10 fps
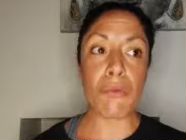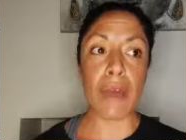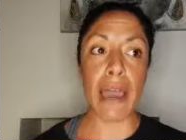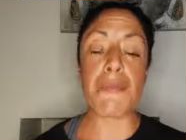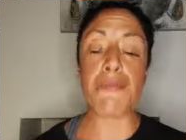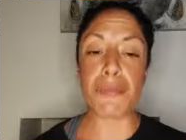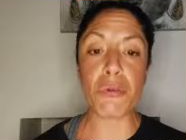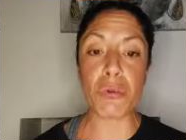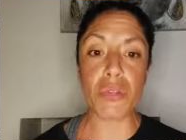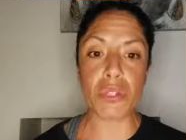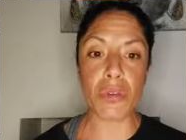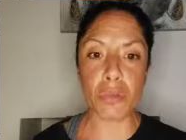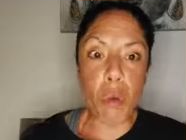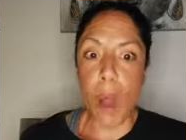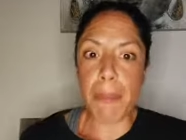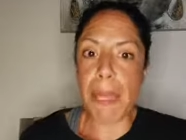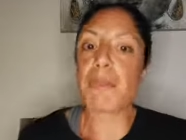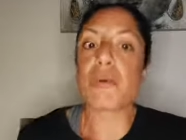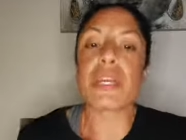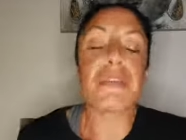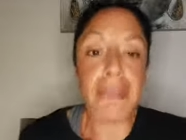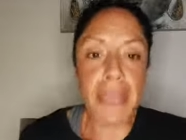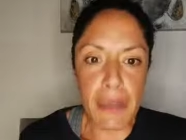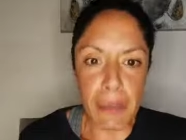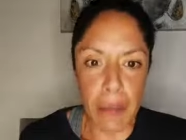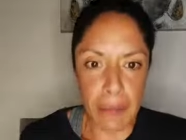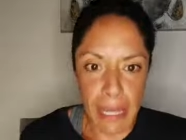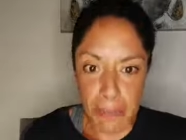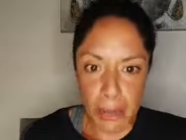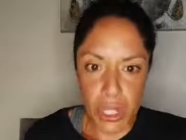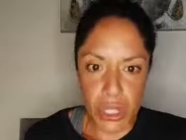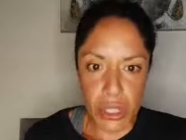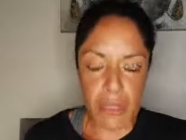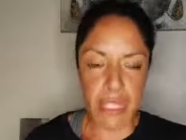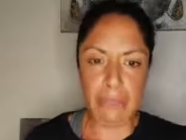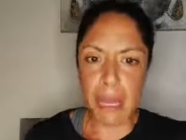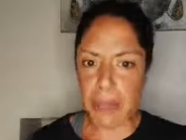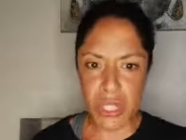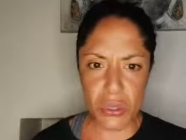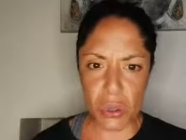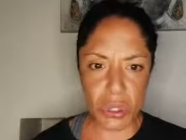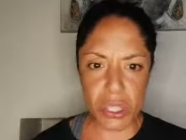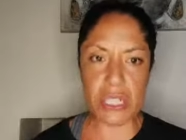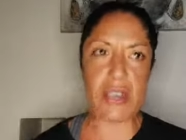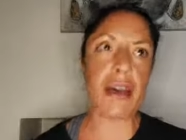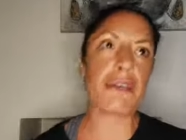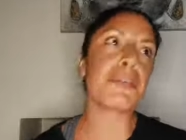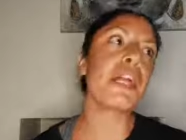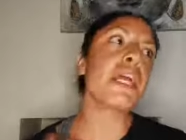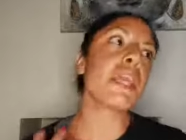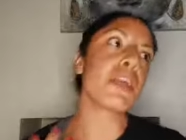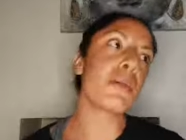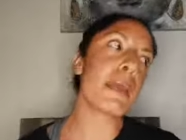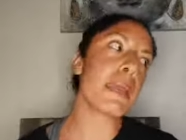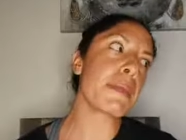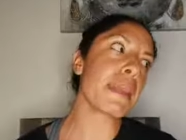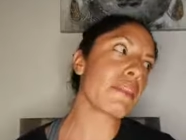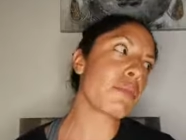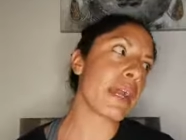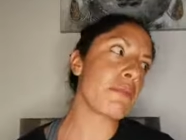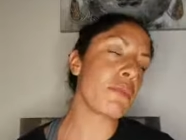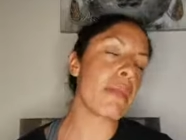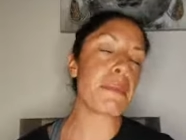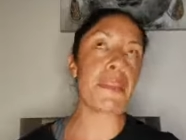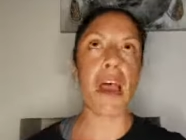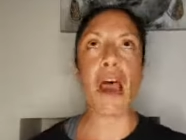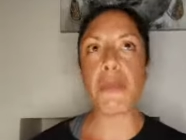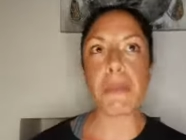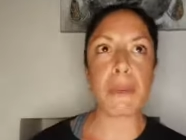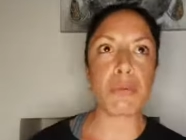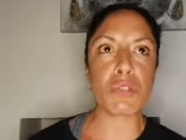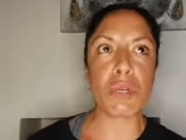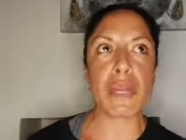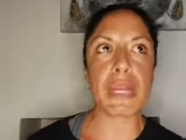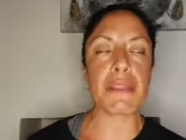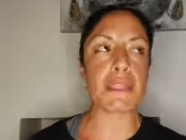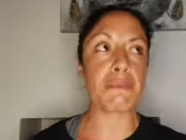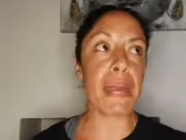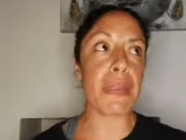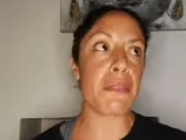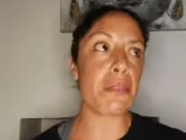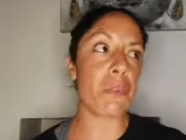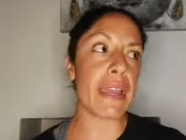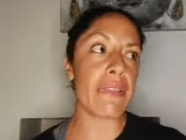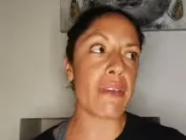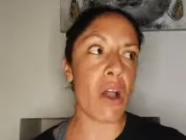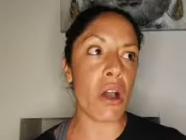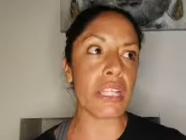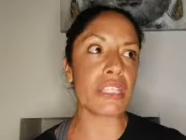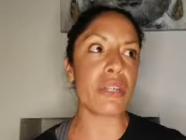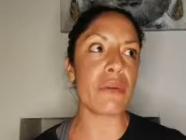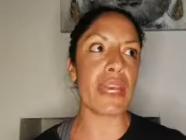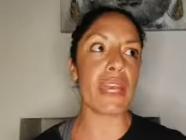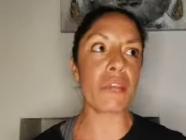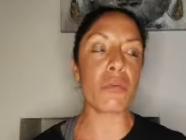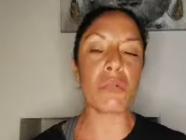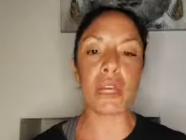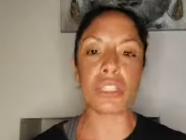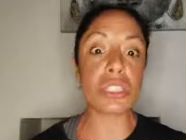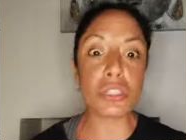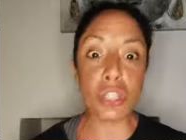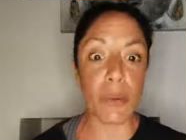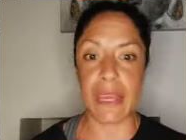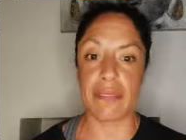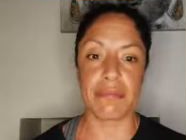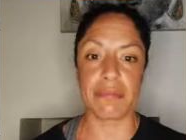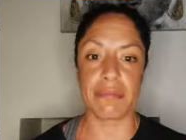have thoughts of what are people going to think about me if I do this? Maybe it's not good enough. You know, maybe the way I'm, maybe the other people doing it that's better than the way that I do it, and all that. Just do it.